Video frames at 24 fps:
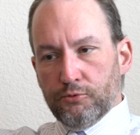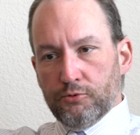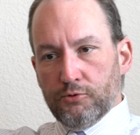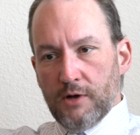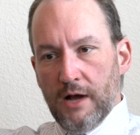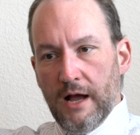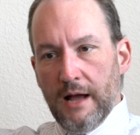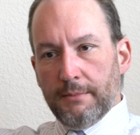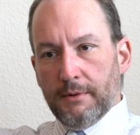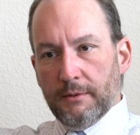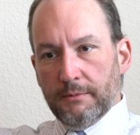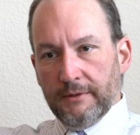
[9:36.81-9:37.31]

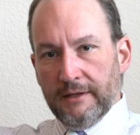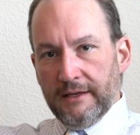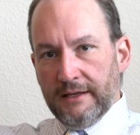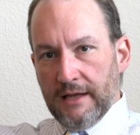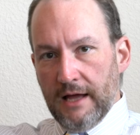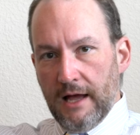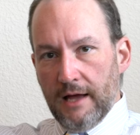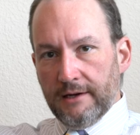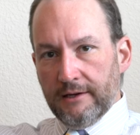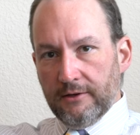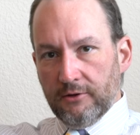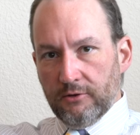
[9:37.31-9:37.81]
probably
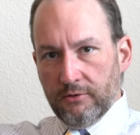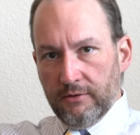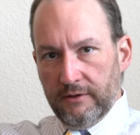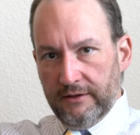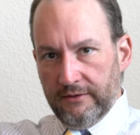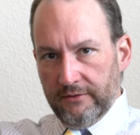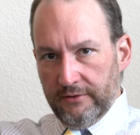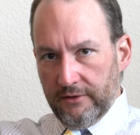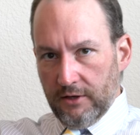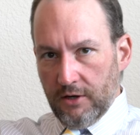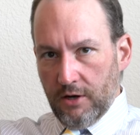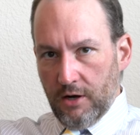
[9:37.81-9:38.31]
not
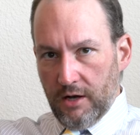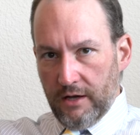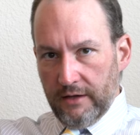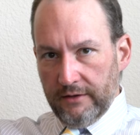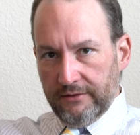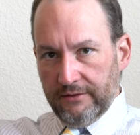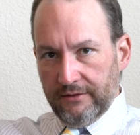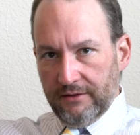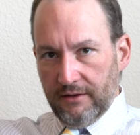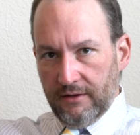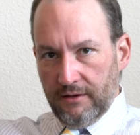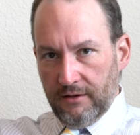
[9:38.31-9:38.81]
increase the
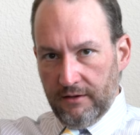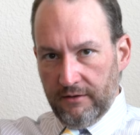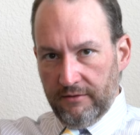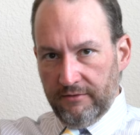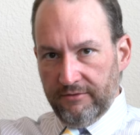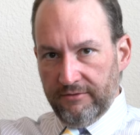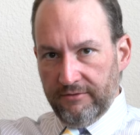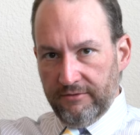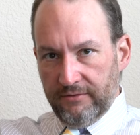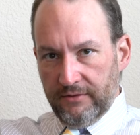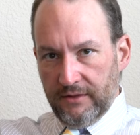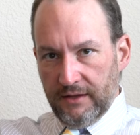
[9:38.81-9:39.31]
cost
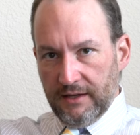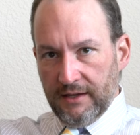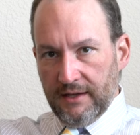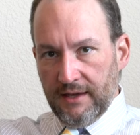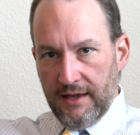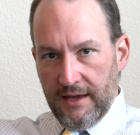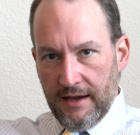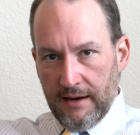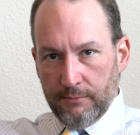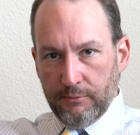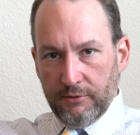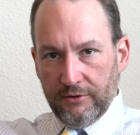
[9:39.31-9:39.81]
of the
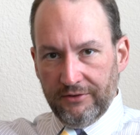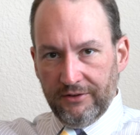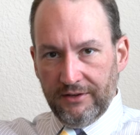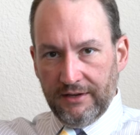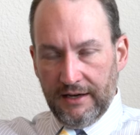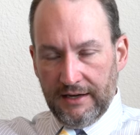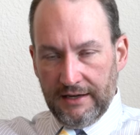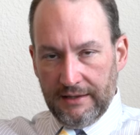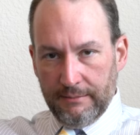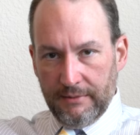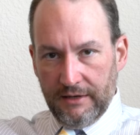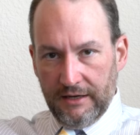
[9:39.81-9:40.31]
cameras in
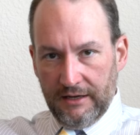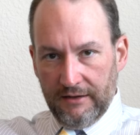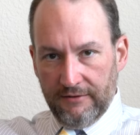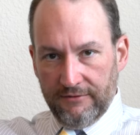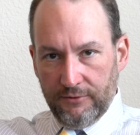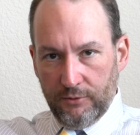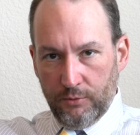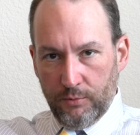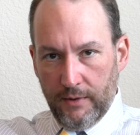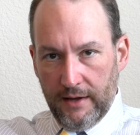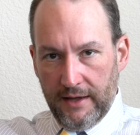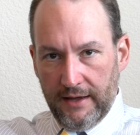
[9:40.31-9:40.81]
any
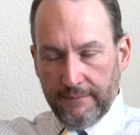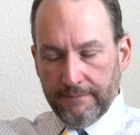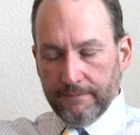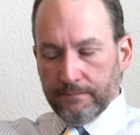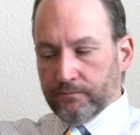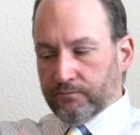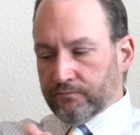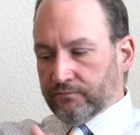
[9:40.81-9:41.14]
meaningful way.